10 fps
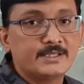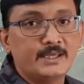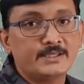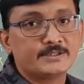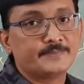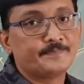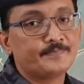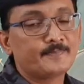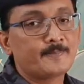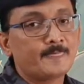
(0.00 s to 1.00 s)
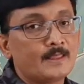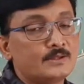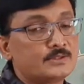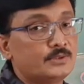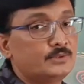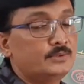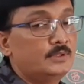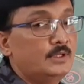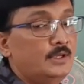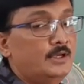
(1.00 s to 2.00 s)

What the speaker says: stage. So